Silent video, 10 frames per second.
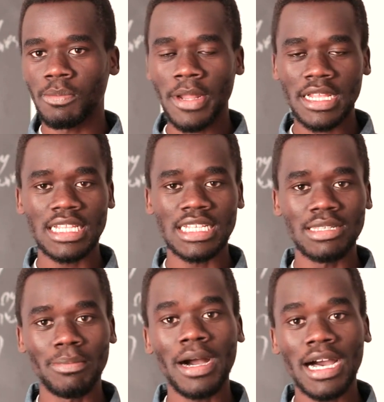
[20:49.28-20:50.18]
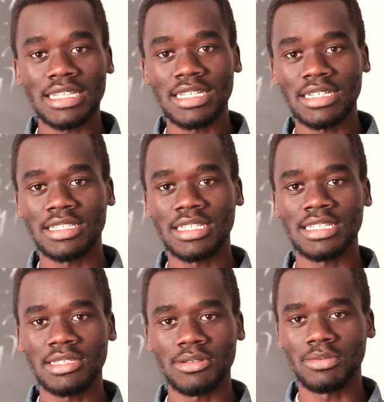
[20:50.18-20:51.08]
Practice barter
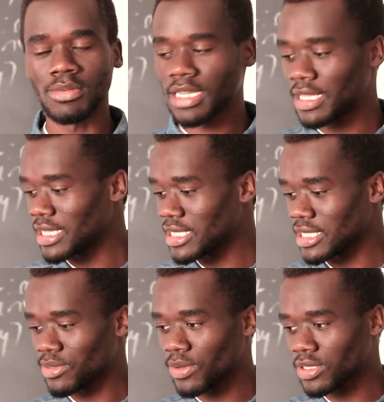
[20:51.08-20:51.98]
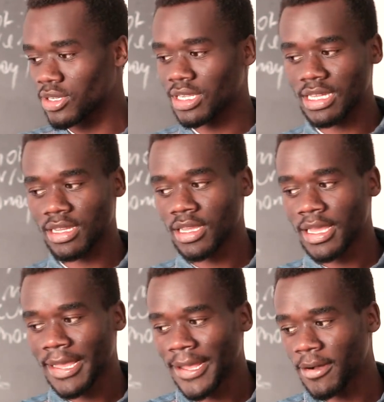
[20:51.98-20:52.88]
system, and this is what's gonna
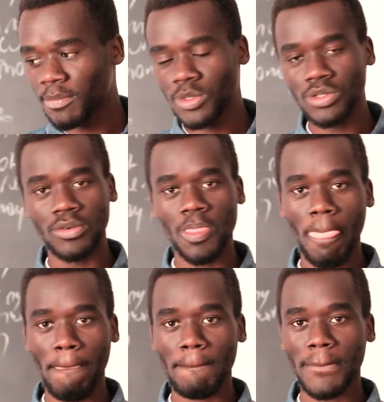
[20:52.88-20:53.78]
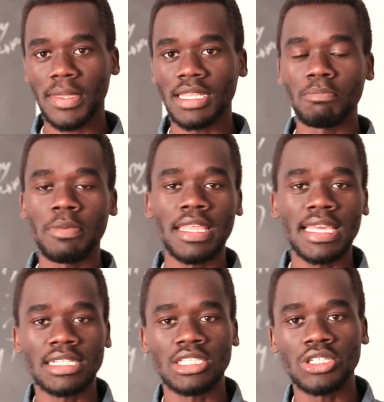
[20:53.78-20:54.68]
help you in
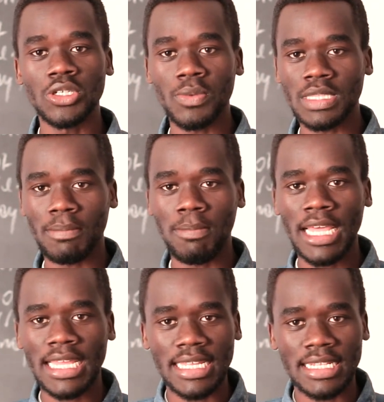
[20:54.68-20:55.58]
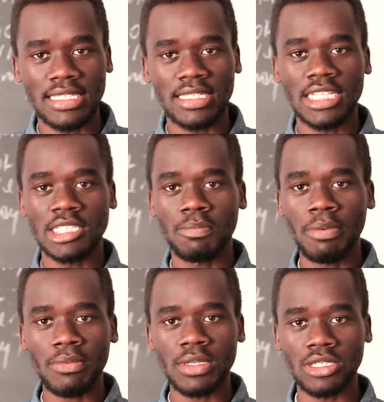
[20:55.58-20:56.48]
being in tune with the planet
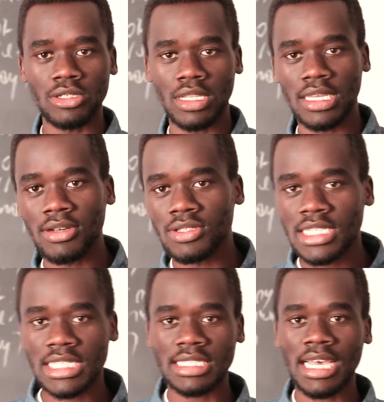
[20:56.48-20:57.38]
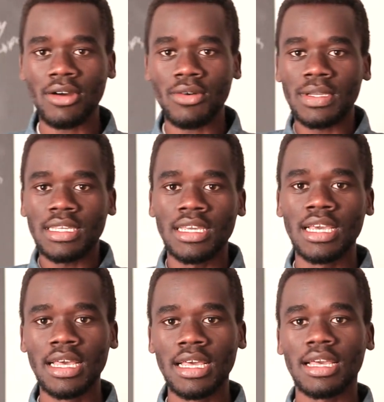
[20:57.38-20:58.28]
spiritually, because this is how we
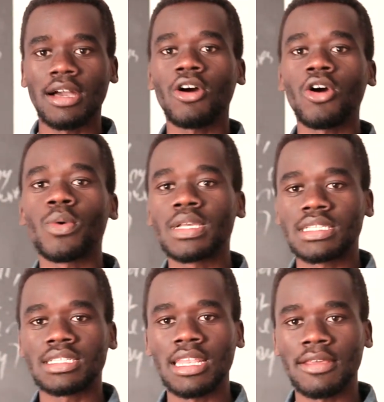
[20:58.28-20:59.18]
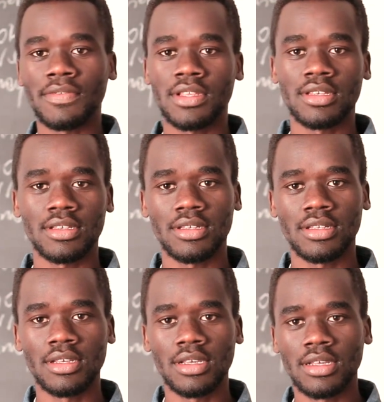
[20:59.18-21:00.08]
always lived.
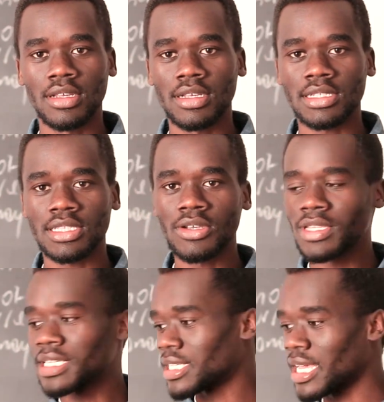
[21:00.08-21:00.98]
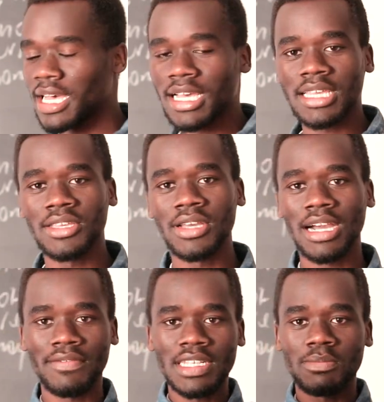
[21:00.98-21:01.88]
It's not just how you
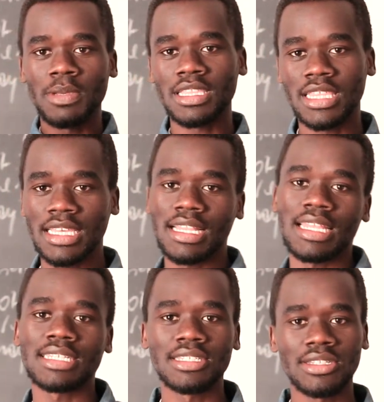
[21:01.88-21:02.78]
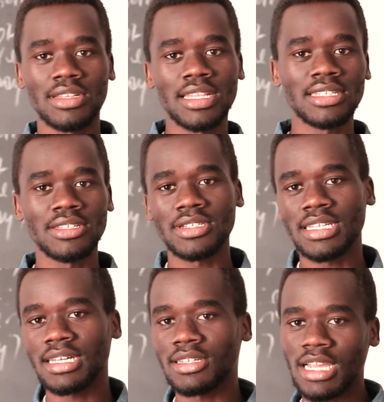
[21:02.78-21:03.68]
have this big thing, let's use
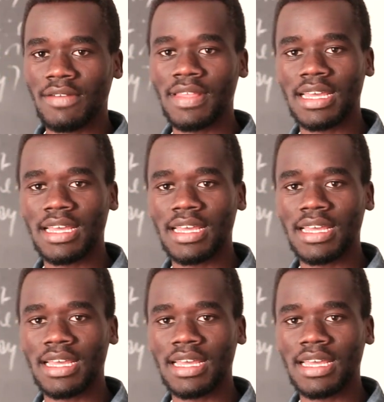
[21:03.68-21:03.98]
that, you have